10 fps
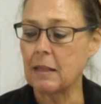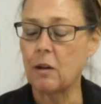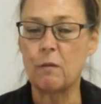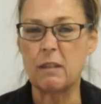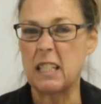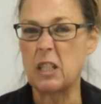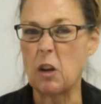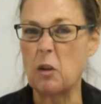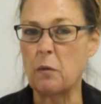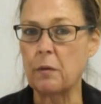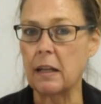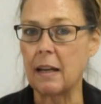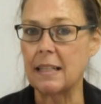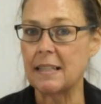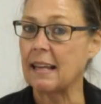obviously turn off the
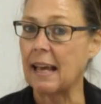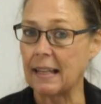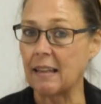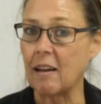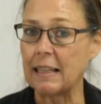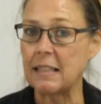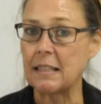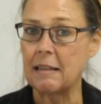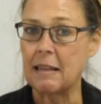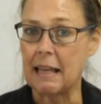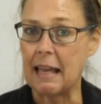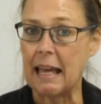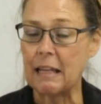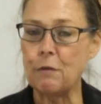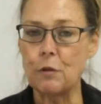lights at night,
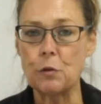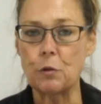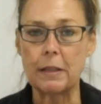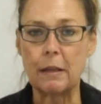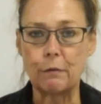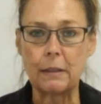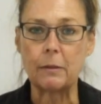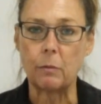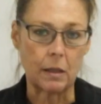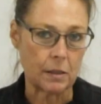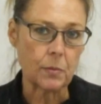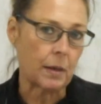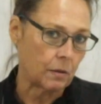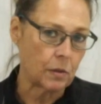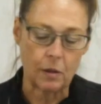and if you're storing it for a little while as
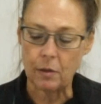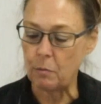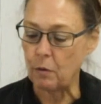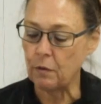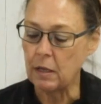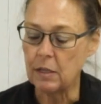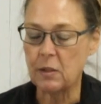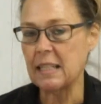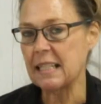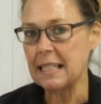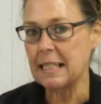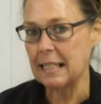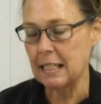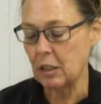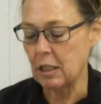well, turn them off. So that's
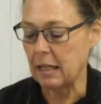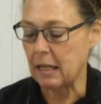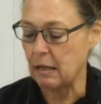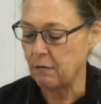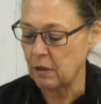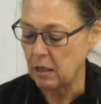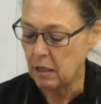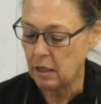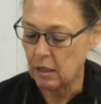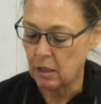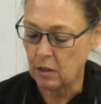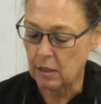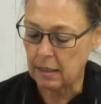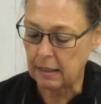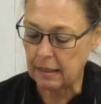easily achieved. You
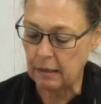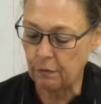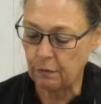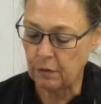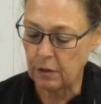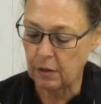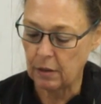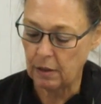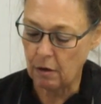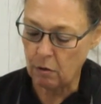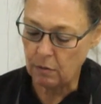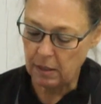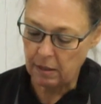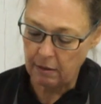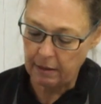just lift the whole
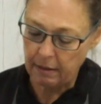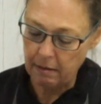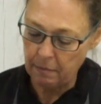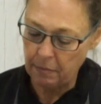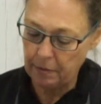design up